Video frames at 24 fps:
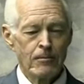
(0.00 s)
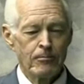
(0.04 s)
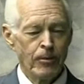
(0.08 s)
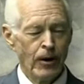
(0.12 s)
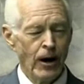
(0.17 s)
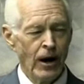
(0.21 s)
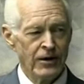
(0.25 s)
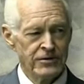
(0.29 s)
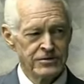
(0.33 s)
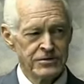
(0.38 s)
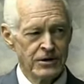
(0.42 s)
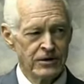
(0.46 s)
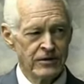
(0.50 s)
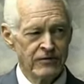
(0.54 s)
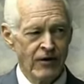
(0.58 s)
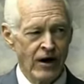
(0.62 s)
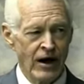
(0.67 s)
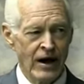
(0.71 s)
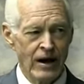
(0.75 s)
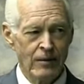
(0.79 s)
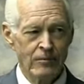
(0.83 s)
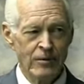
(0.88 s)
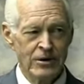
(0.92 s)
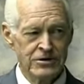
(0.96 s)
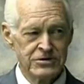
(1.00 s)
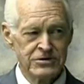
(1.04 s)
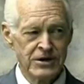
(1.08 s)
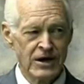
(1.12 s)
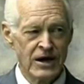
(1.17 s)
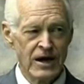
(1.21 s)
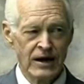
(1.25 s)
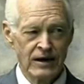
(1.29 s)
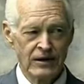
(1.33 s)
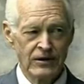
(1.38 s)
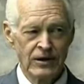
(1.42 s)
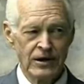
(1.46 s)
positive I am in
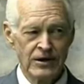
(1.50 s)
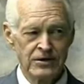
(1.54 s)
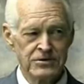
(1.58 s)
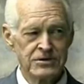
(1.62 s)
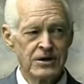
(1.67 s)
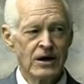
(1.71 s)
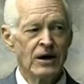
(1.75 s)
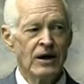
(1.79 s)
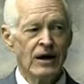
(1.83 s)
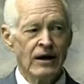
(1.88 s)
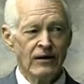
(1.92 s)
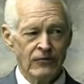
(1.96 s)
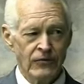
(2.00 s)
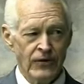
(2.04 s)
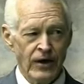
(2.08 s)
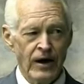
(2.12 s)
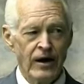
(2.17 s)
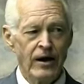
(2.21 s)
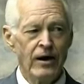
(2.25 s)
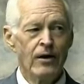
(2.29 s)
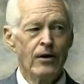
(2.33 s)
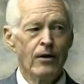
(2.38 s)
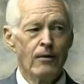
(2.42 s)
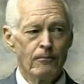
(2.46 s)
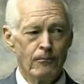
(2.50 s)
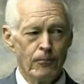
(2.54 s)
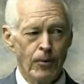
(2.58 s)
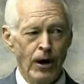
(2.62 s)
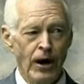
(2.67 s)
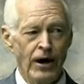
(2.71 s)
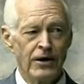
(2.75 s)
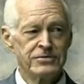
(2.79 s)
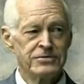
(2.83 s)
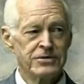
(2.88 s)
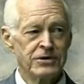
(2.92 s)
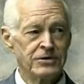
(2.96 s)
saying this. There
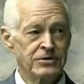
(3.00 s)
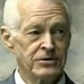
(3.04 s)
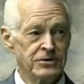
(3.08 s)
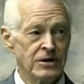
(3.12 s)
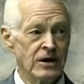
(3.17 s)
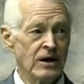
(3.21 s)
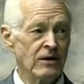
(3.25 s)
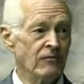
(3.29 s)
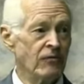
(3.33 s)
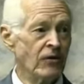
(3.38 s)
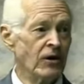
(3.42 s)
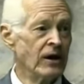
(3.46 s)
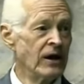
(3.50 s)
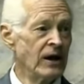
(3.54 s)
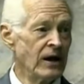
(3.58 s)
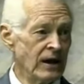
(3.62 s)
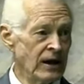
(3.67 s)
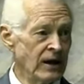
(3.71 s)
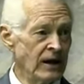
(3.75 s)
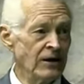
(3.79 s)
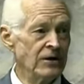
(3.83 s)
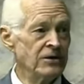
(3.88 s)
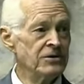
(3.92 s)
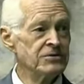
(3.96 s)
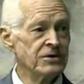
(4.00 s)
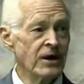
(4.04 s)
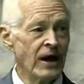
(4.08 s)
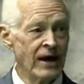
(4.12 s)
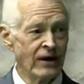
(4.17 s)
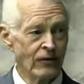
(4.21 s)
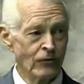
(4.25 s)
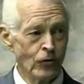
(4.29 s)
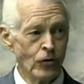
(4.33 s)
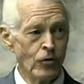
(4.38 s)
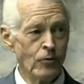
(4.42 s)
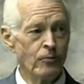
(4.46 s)
positively is a
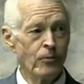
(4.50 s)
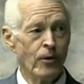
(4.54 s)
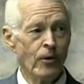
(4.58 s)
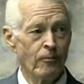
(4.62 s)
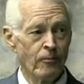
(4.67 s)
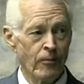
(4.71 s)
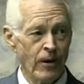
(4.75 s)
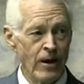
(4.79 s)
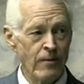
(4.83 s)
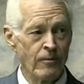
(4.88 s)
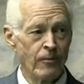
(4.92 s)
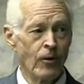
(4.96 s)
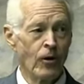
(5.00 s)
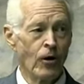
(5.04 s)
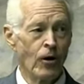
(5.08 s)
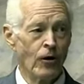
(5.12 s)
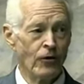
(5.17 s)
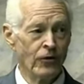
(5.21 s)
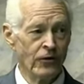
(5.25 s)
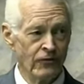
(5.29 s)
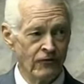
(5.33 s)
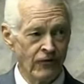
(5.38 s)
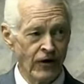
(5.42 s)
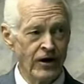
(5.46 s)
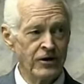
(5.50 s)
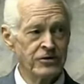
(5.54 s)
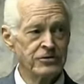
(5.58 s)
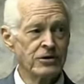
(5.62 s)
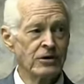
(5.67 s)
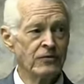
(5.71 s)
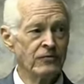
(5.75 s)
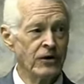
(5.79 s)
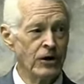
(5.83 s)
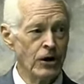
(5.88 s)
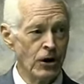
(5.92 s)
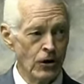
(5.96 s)
group of people on the face
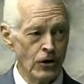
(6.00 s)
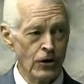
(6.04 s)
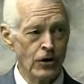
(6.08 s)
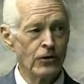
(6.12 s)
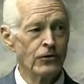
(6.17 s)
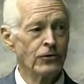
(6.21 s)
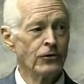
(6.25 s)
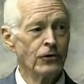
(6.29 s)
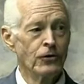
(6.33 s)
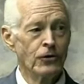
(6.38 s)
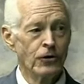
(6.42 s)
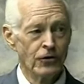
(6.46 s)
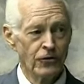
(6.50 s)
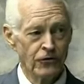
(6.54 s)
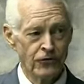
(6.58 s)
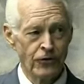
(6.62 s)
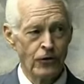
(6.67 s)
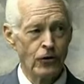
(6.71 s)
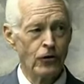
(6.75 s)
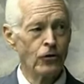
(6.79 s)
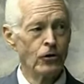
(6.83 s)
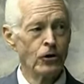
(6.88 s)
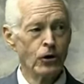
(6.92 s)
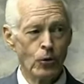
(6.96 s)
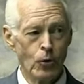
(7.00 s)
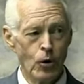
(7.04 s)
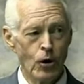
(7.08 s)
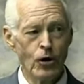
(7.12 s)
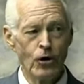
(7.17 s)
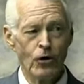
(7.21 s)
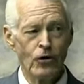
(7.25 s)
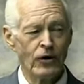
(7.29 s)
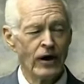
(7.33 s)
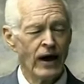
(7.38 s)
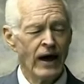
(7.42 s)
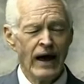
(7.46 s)
of the earth who control the
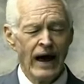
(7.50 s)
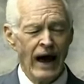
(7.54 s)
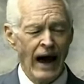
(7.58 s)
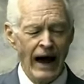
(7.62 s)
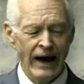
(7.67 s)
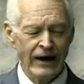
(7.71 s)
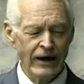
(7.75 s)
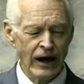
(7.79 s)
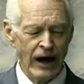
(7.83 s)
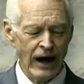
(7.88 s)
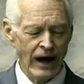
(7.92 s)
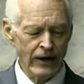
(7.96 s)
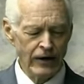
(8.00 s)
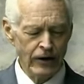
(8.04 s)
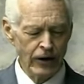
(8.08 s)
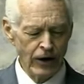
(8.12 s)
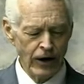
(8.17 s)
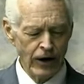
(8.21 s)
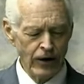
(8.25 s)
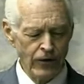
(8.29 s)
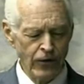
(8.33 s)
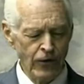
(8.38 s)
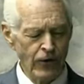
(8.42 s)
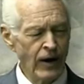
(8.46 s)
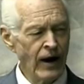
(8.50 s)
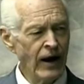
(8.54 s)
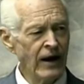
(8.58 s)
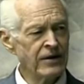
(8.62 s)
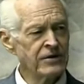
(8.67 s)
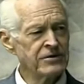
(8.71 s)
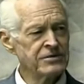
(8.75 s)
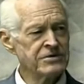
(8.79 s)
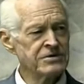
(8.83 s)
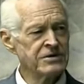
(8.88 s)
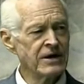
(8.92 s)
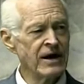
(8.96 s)
world. I don't know how
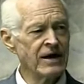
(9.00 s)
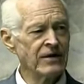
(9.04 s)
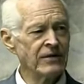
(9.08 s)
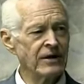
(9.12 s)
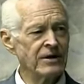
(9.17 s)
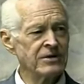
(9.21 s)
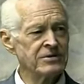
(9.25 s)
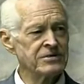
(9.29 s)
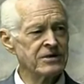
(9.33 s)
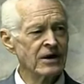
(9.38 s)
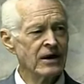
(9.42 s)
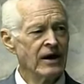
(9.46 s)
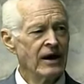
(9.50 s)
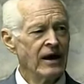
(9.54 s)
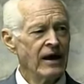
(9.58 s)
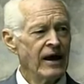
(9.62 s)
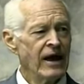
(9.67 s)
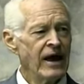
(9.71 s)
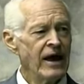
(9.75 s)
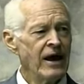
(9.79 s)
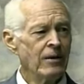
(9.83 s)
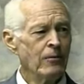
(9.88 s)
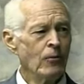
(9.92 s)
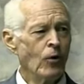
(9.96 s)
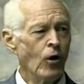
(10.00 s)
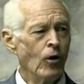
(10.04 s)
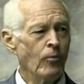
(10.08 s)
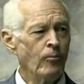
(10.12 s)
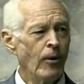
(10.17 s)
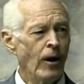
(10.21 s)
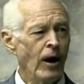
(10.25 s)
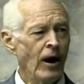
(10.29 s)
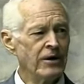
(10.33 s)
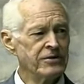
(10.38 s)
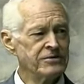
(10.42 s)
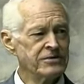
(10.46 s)
to say this any more
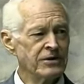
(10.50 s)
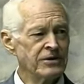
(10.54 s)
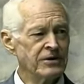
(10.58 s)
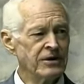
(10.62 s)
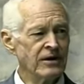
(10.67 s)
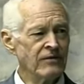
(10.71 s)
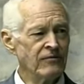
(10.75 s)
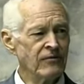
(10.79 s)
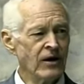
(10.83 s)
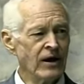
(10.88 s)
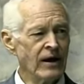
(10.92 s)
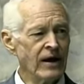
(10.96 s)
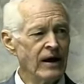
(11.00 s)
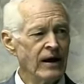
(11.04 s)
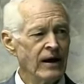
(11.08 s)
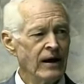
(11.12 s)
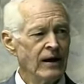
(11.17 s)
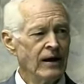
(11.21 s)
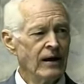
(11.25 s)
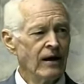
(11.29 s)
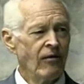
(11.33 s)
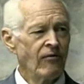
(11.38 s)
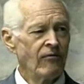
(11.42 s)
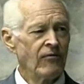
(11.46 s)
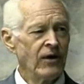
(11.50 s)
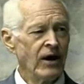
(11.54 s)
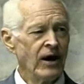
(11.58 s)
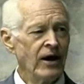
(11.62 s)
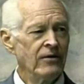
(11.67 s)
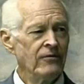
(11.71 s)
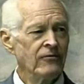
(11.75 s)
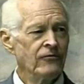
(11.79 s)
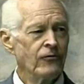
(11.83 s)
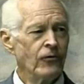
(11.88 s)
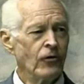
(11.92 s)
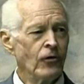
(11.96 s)
positively
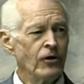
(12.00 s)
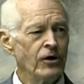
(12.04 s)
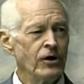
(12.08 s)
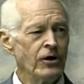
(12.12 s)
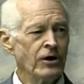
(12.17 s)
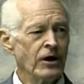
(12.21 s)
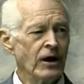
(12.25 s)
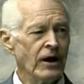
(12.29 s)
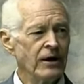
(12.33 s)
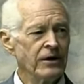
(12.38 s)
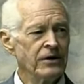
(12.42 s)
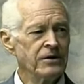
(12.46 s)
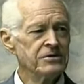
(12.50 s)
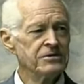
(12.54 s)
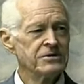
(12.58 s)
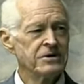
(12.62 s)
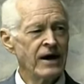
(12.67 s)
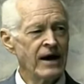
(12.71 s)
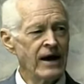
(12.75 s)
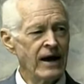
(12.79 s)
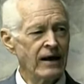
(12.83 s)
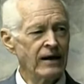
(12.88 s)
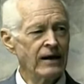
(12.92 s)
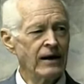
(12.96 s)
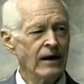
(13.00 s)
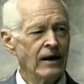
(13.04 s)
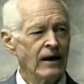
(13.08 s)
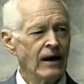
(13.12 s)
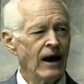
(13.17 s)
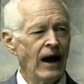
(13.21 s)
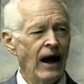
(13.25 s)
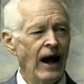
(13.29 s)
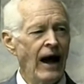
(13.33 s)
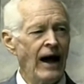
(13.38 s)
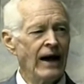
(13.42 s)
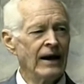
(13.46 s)
than for you to understand.
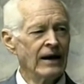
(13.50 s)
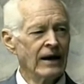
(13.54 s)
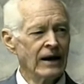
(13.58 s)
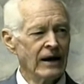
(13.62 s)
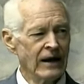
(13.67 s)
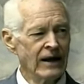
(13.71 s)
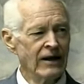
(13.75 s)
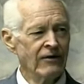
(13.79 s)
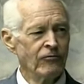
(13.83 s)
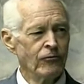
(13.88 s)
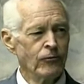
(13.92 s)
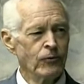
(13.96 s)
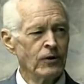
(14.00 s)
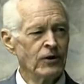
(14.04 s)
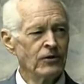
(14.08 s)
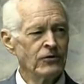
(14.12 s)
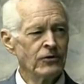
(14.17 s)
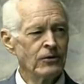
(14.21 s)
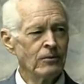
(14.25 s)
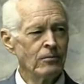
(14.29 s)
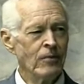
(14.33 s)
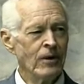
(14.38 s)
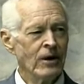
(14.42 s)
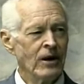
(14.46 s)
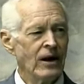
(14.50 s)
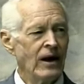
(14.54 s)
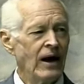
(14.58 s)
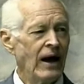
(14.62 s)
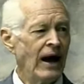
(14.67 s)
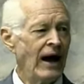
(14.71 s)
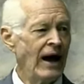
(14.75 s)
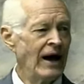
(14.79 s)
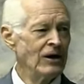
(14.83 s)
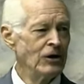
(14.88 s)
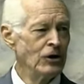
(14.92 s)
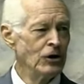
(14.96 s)
I lived with them,
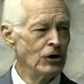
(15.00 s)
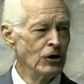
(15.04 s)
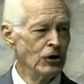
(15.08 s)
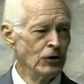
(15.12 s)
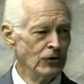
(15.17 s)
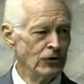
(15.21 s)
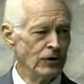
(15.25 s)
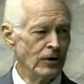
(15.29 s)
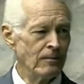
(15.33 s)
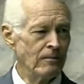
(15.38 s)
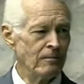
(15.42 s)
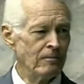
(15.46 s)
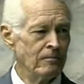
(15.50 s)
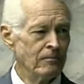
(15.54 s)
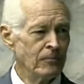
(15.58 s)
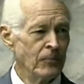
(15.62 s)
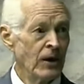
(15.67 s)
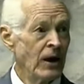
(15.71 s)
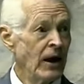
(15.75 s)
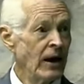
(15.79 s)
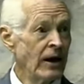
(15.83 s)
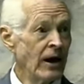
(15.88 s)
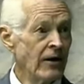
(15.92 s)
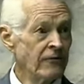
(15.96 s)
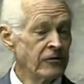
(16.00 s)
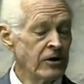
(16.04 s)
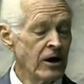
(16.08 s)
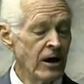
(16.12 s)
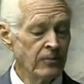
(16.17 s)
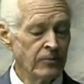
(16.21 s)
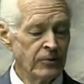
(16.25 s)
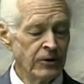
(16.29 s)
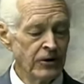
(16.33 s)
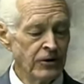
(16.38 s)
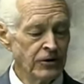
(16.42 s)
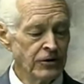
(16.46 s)
I knew them, and I've
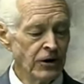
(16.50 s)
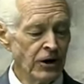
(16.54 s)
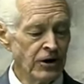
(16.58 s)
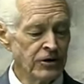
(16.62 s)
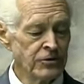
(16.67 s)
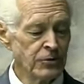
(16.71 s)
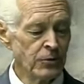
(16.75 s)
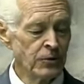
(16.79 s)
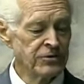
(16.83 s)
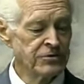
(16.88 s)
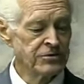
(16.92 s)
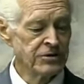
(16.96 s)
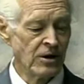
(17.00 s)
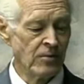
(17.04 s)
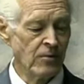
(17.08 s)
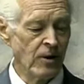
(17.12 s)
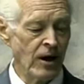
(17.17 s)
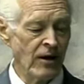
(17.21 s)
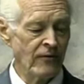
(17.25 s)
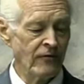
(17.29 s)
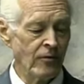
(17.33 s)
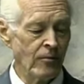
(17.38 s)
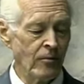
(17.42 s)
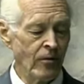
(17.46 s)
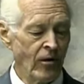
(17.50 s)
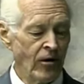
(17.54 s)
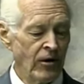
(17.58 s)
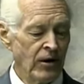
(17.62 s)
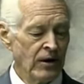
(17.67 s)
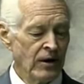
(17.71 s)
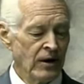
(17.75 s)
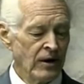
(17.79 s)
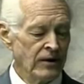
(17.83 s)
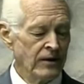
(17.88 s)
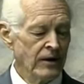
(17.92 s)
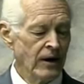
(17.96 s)
kept in touch with some of them.
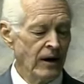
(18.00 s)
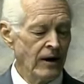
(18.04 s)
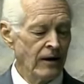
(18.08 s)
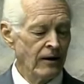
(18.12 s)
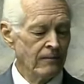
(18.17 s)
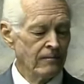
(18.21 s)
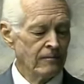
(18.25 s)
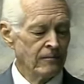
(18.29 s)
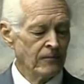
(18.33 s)
Now,